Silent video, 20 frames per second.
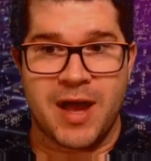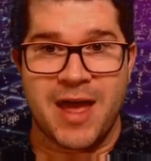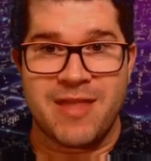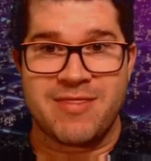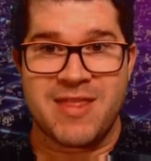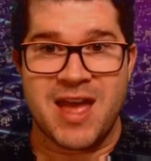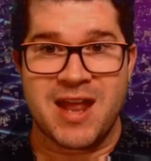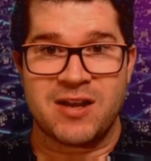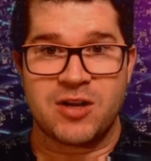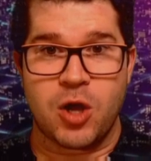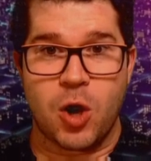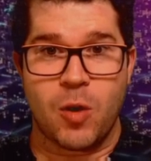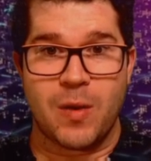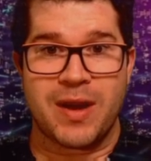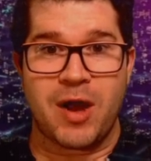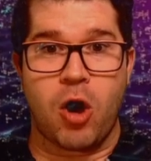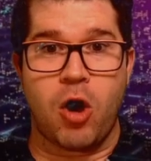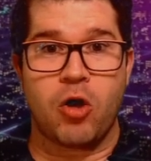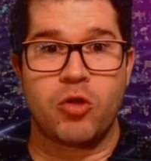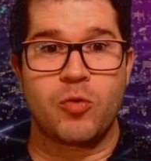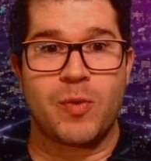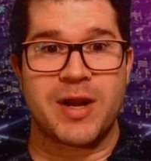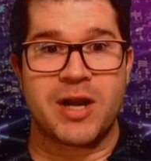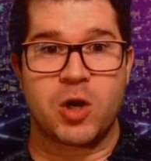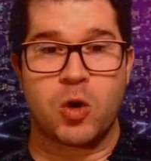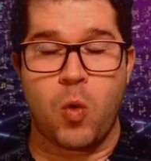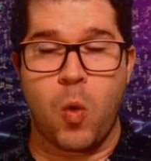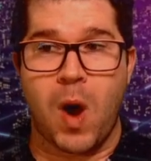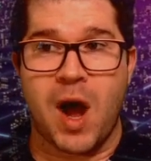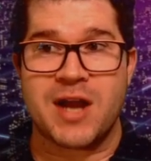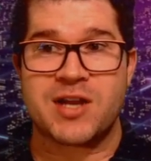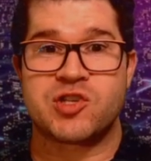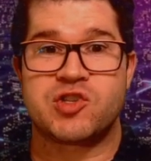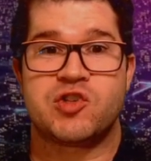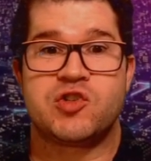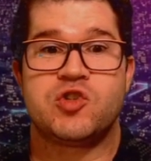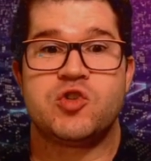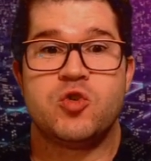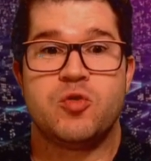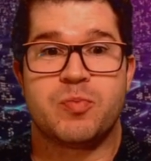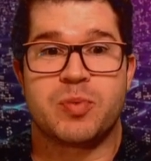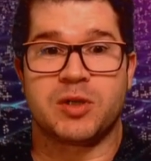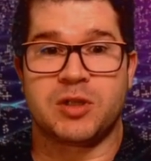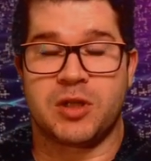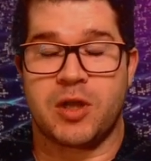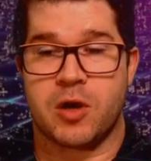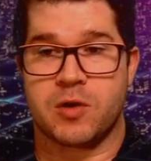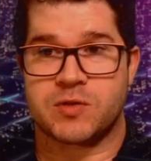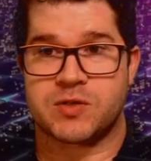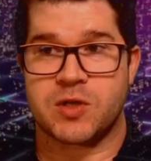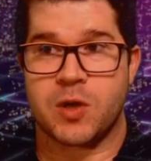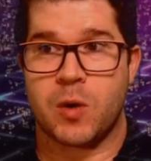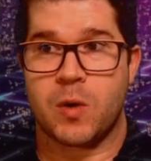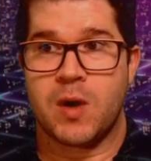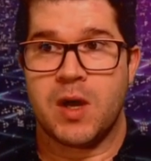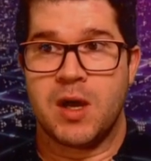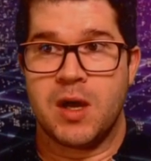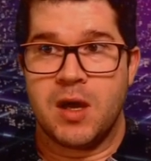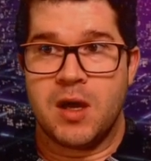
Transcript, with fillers: And then going all the way to quad is super low. So